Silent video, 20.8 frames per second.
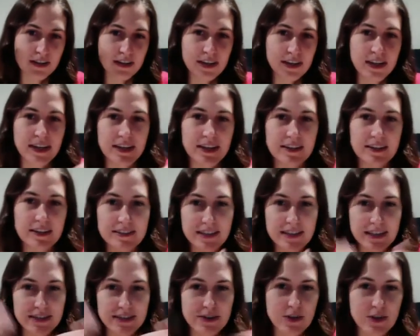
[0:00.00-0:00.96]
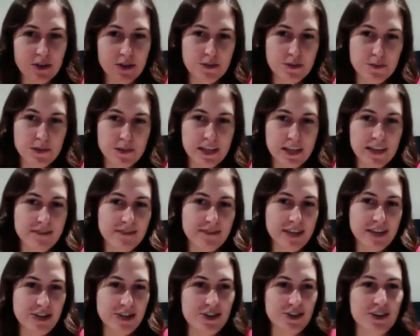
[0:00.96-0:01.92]
And so that's called
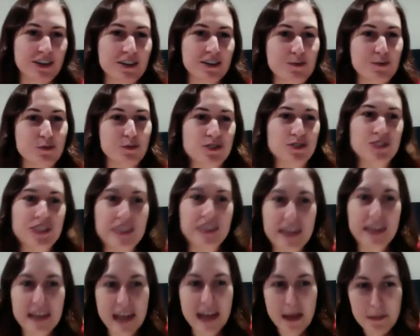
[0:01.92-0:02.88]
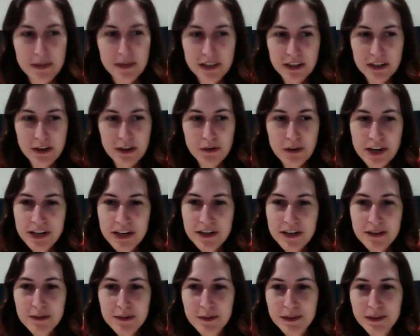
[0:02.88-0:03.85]
spaghettification, and we see that happening
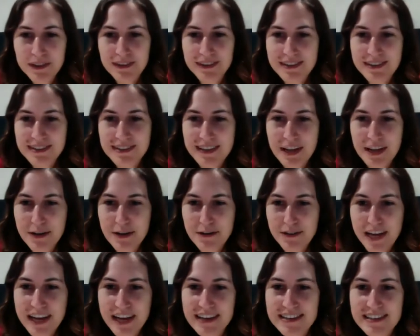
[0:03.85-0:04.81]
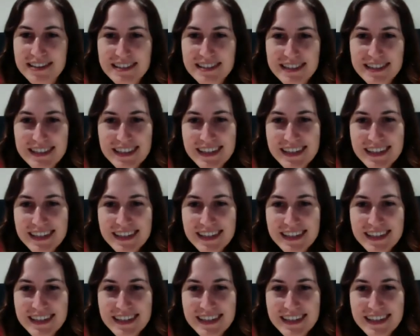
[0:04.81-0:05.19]
already with this cloud of gas.